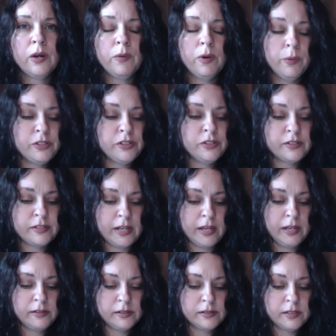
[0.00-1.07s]
What would you
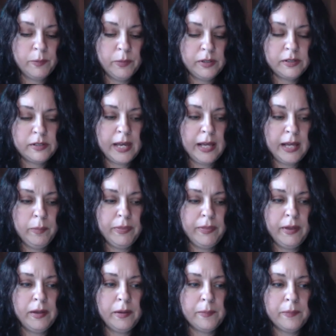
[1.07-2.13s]
say to someone to help
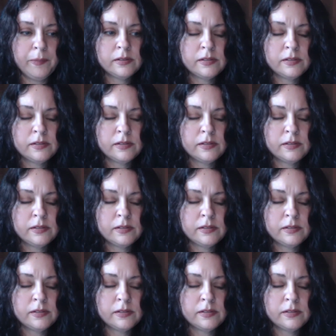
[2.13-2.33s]
them